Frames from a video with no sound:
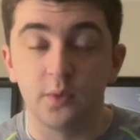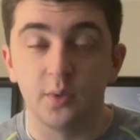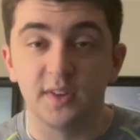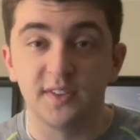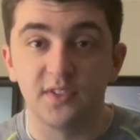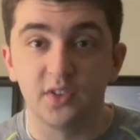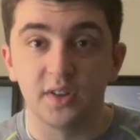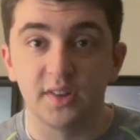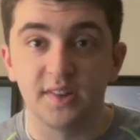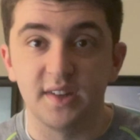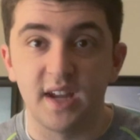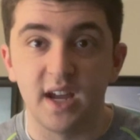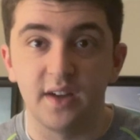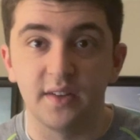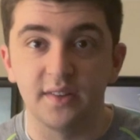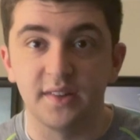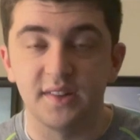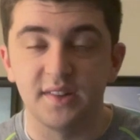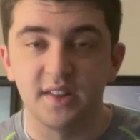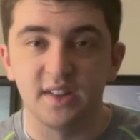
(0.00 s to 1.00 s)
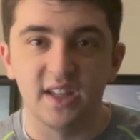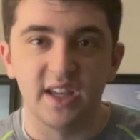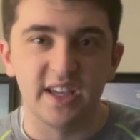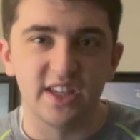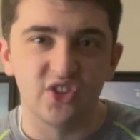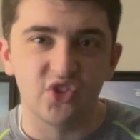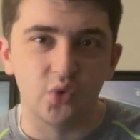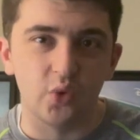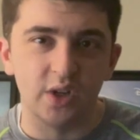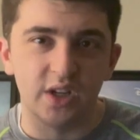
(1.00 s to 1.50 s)
was first announced in
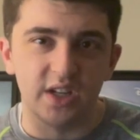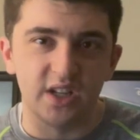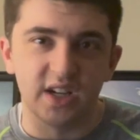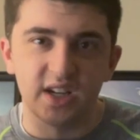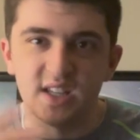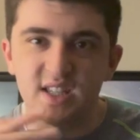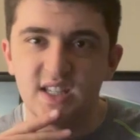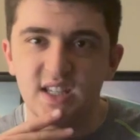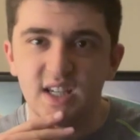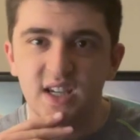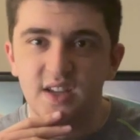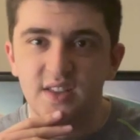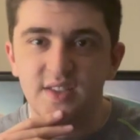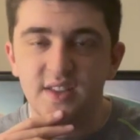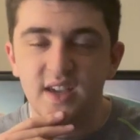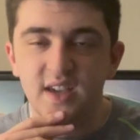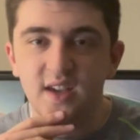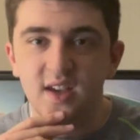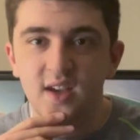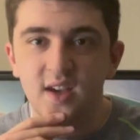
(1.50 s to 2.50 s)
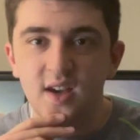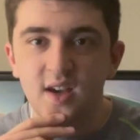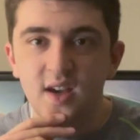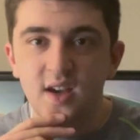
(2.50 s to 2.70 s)
like 2019 I think